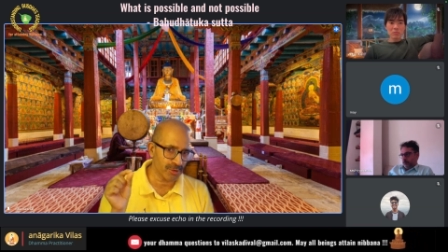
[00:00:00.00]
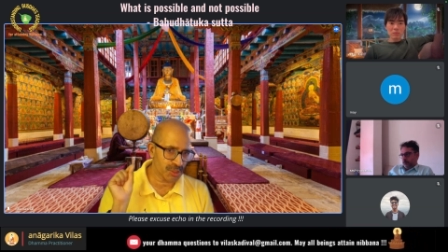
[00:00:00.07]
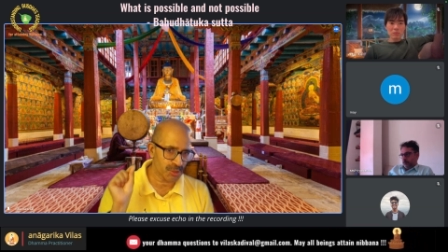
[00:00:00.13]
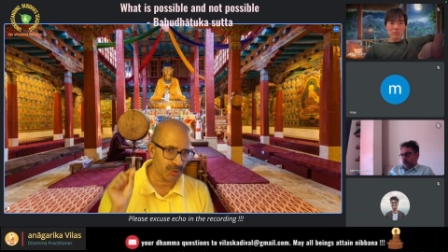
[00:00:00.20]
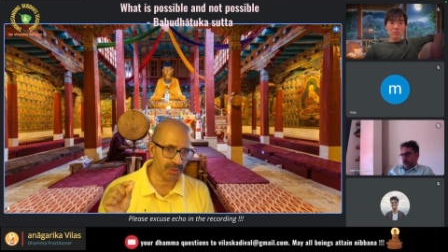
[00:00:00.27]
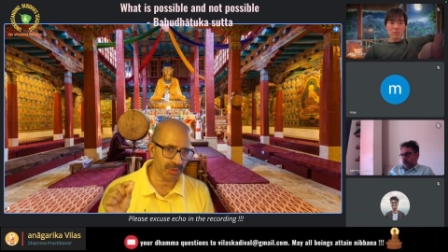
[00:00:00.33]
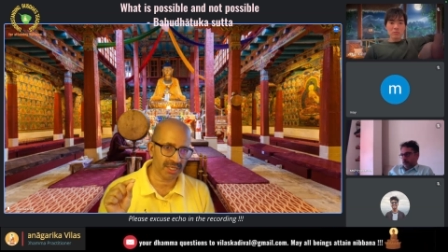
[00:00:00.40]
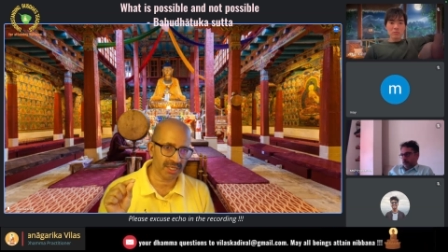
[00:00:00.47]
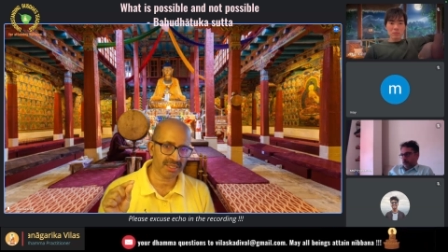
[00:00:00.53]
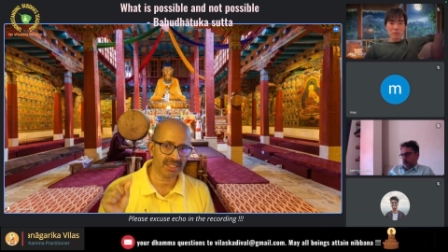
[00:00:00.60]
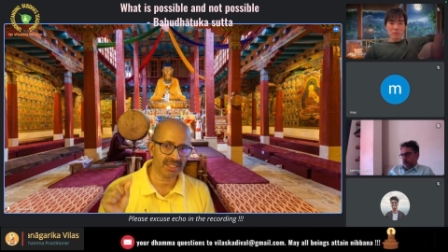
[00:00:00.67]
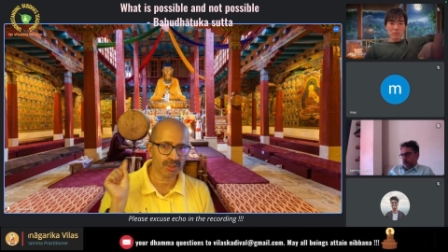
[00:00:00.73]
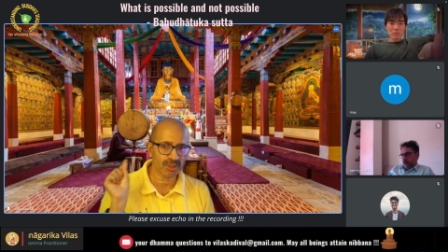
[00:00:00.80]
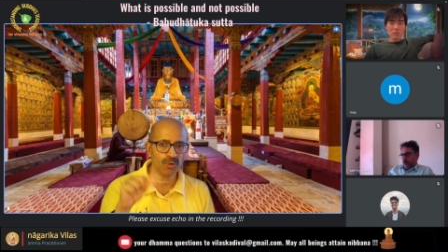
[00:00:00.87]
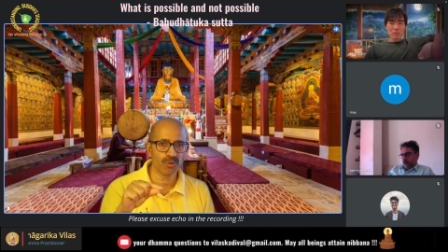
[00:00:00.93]
chuta
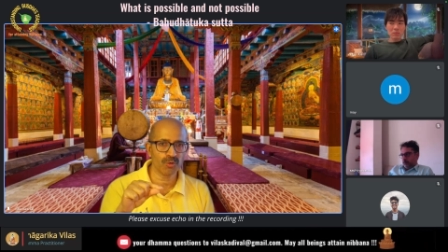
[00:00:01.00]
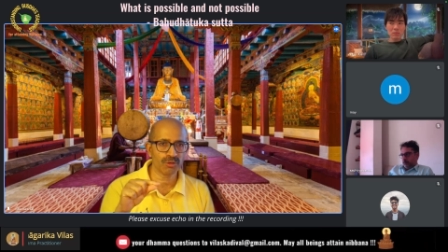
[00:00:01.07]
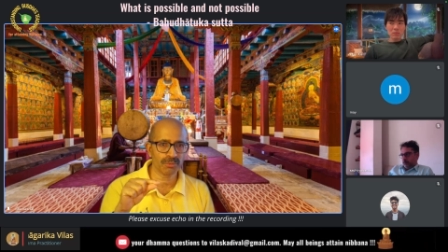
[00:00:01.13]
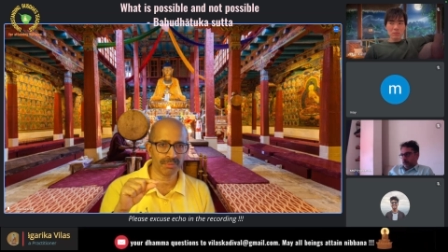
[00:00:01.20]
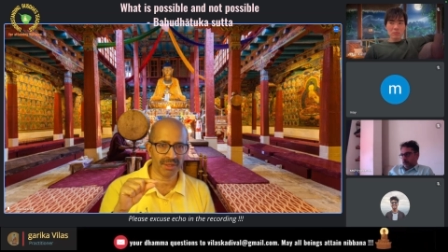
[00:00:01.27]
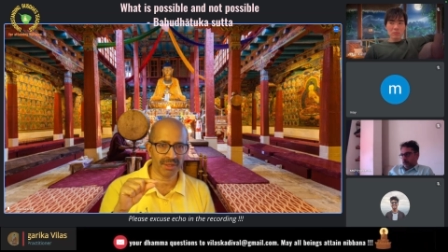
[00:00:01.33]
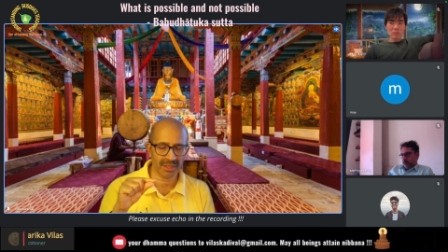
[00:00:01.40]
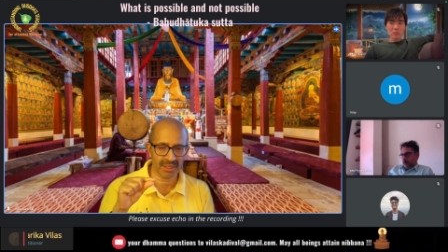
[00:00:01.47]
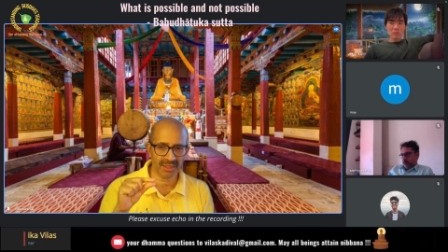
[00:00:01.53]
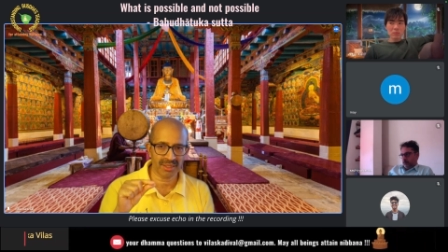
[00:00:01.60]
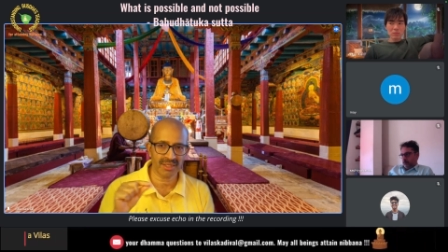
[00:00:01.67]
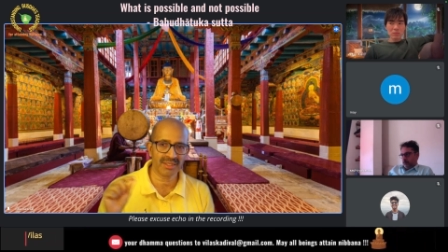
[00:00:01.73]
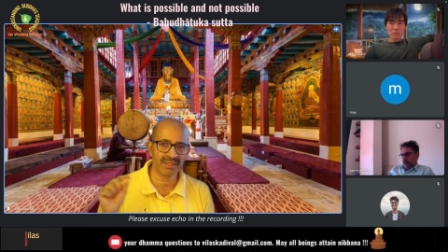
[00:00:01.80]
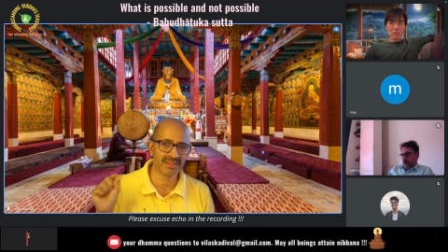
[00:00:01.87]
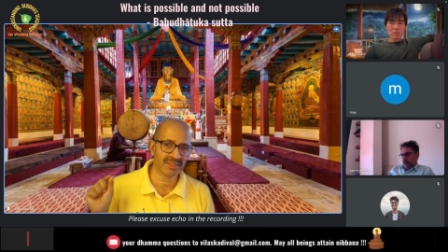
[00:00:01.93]
tato utpanna.
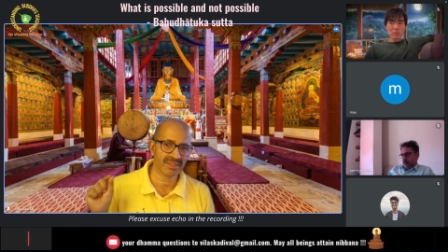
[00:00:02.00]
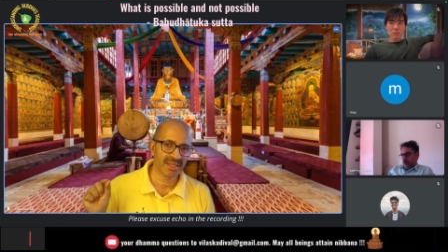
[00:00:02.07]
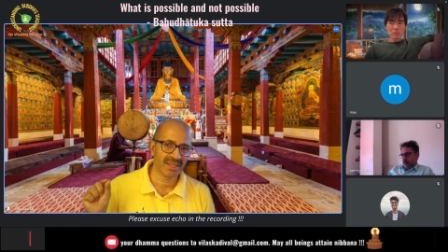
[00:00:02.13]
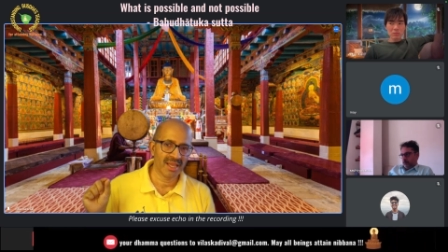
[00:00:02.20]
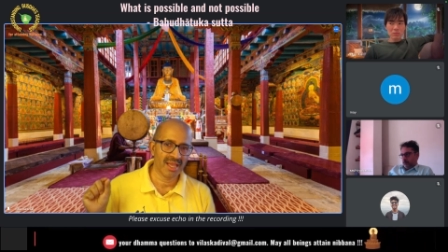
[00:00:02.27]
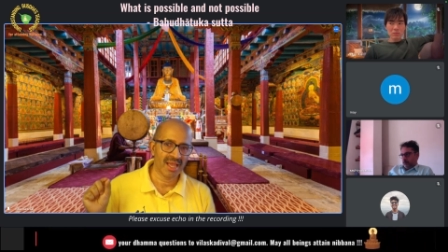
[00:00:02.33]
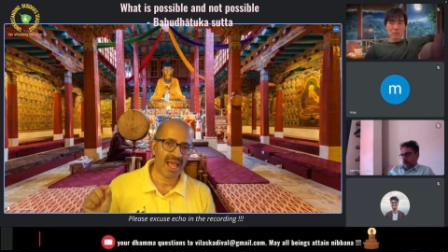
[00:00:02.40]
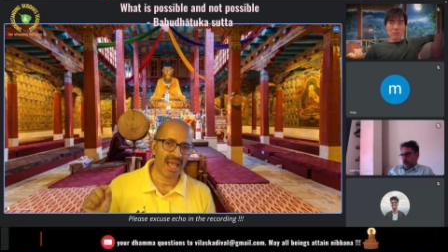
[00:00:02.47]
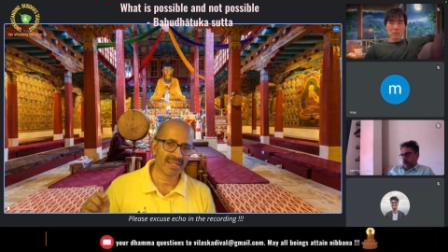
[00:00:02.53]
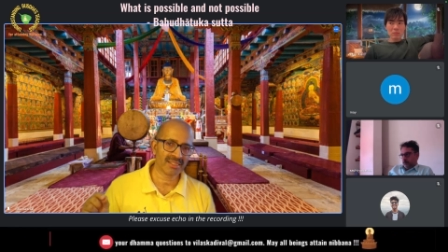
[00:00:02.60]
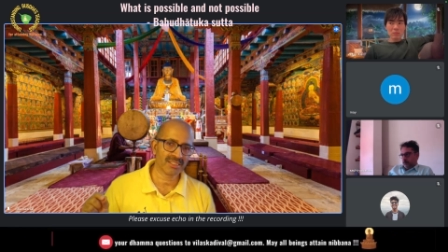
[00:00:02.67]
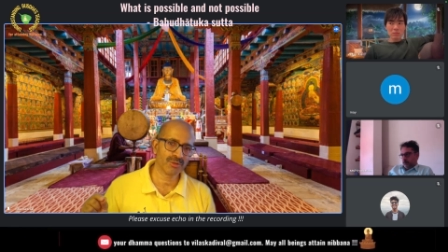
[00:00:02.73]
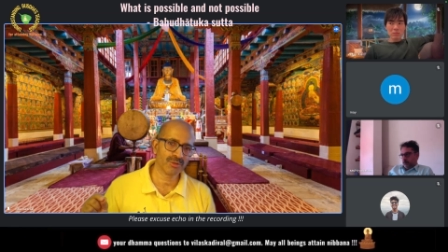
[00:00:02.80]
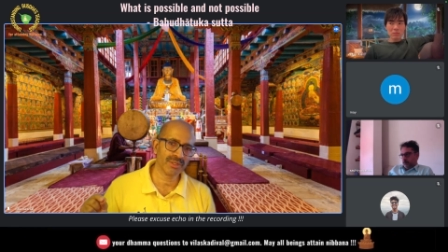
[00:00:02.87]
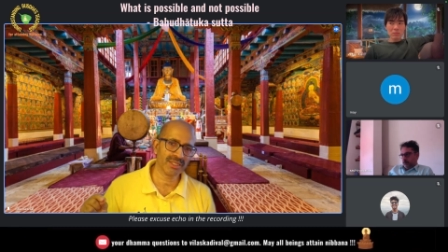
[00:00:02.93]
That is, as
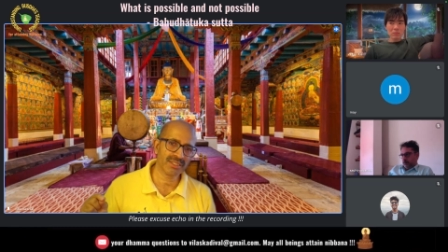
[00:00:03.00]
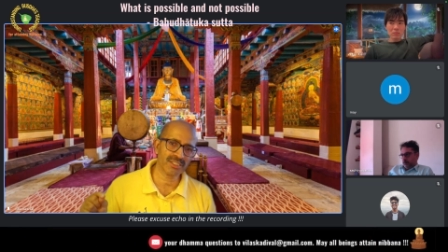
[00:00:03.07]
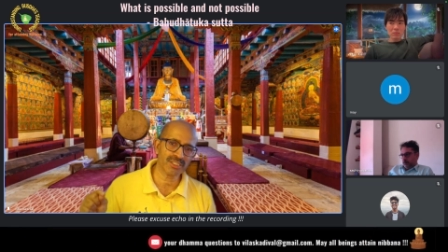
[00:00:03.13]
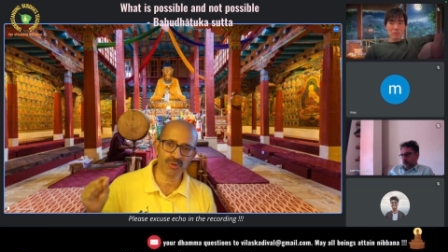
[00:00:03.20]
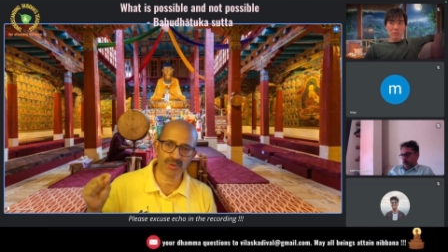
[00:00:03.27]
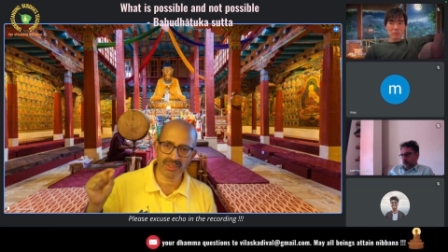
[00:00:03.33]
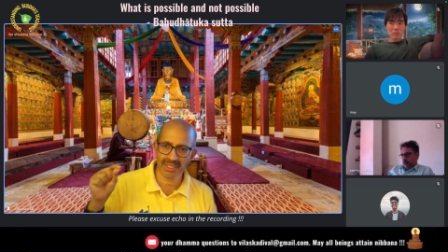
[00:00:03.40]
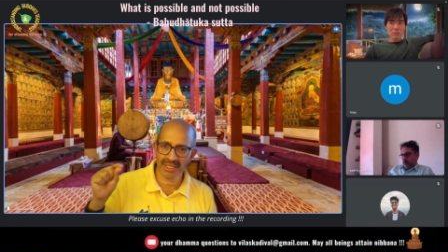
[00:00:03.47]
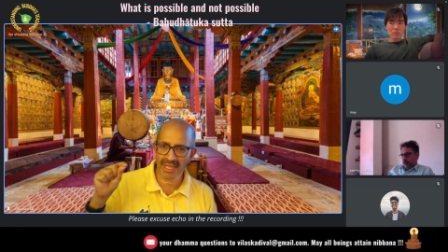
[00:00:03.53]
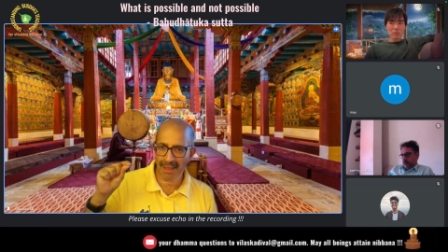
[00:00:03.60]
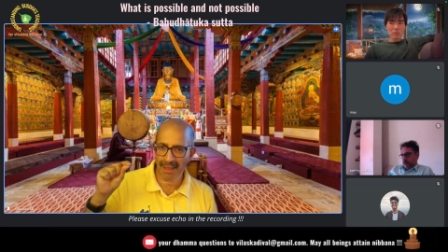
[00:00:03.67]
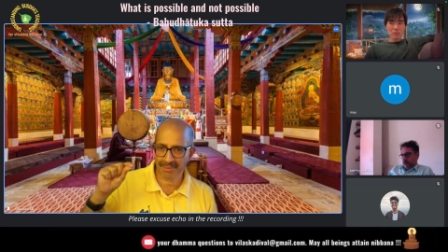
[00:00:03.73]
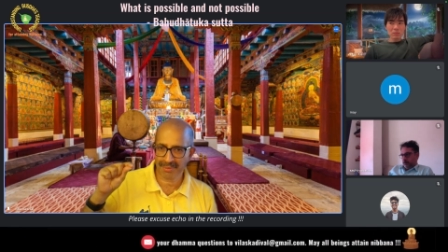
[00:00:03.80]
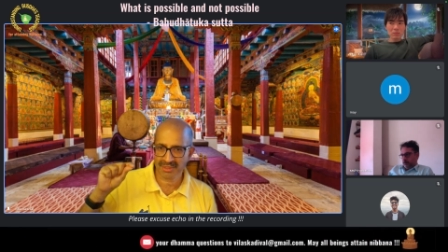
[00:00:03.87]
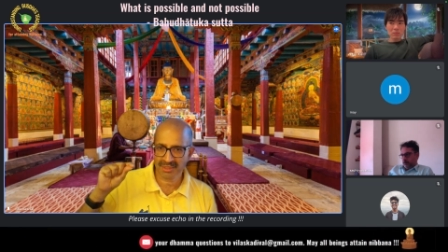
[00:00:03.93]
soon as a chuti
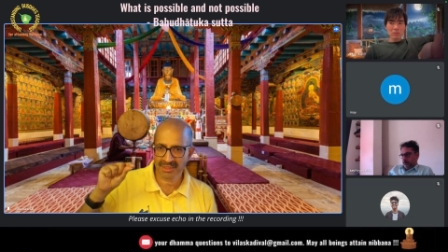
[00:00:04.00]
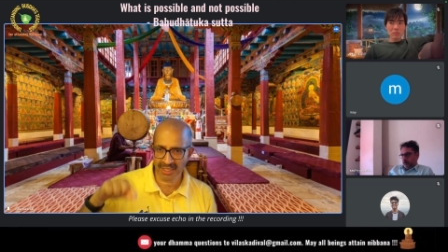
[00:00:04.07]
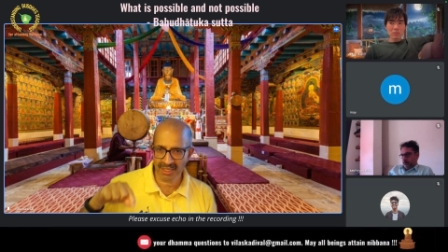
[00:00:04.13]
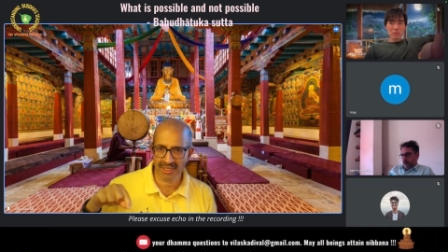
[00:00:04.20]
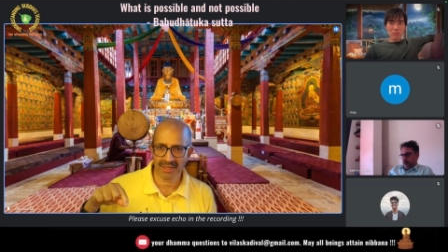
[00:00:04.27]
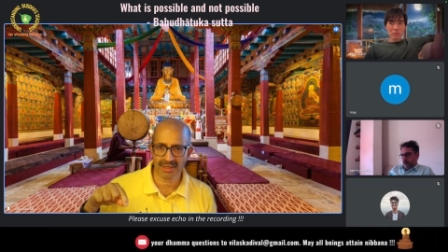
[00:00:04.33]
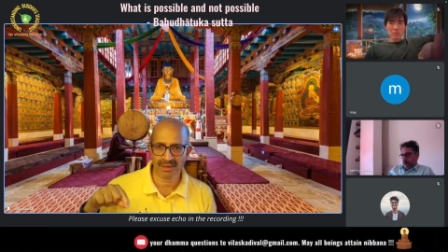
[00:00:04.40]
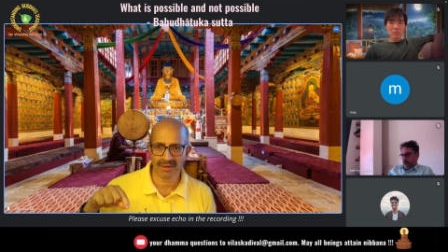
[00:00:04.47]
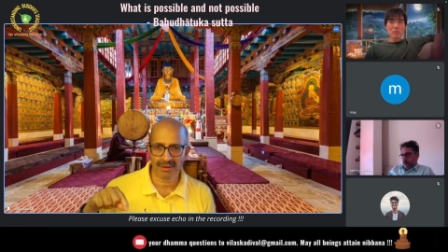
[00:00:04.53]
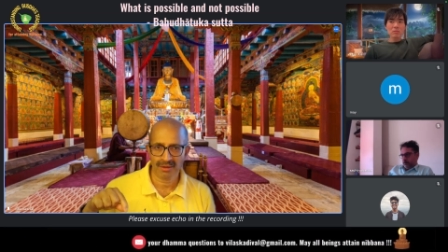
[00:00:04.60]
happens here,